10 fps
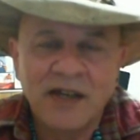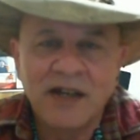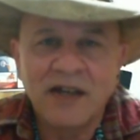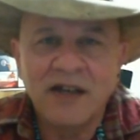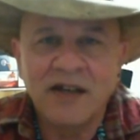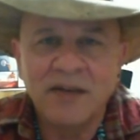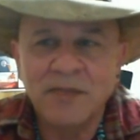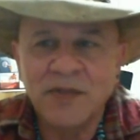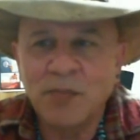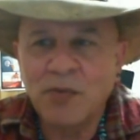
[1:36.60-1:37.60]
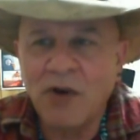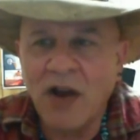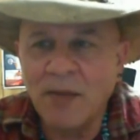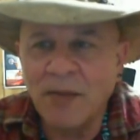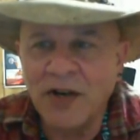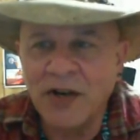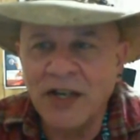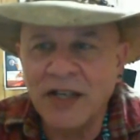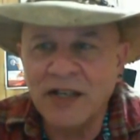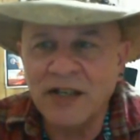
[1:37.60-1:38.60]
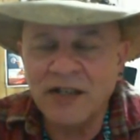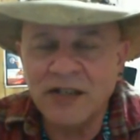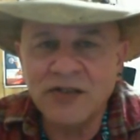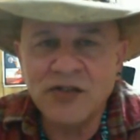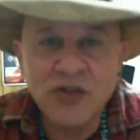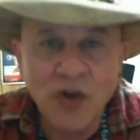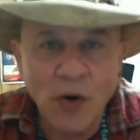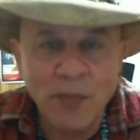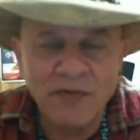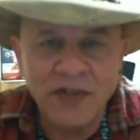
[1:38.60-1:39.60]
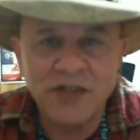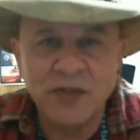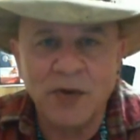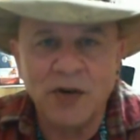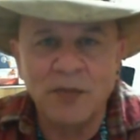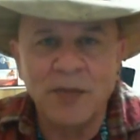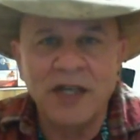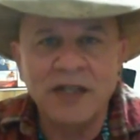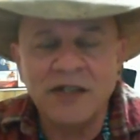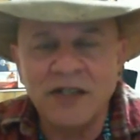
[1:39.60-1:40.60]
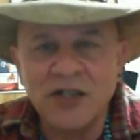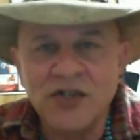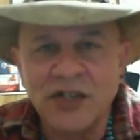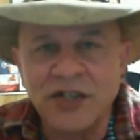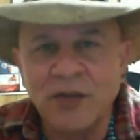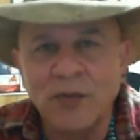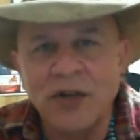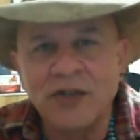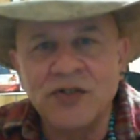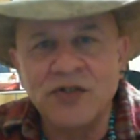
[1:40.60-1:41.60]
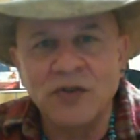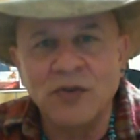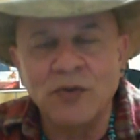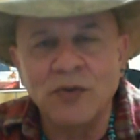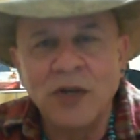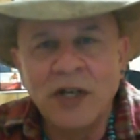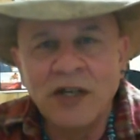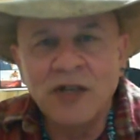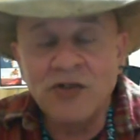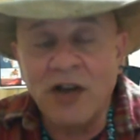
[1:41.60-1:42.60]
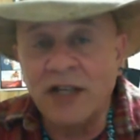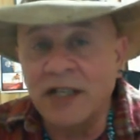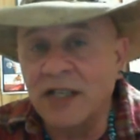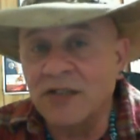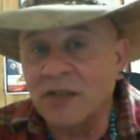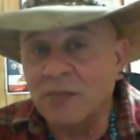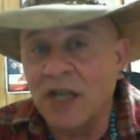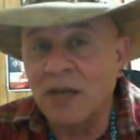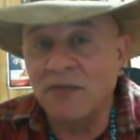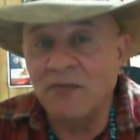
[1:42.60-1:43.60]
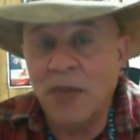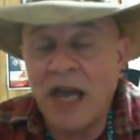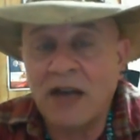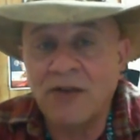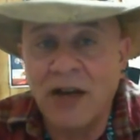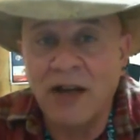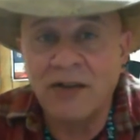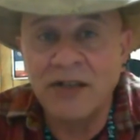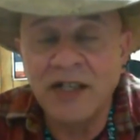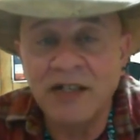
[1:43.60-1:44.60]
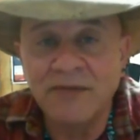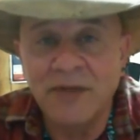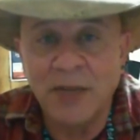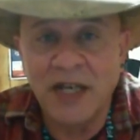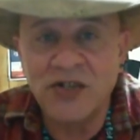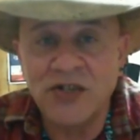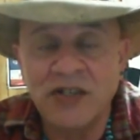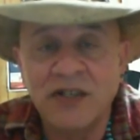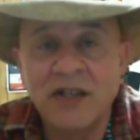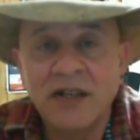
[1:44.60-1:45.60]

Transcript: Um, the primary uh, scope of the experiment initially was to try to get some type of background information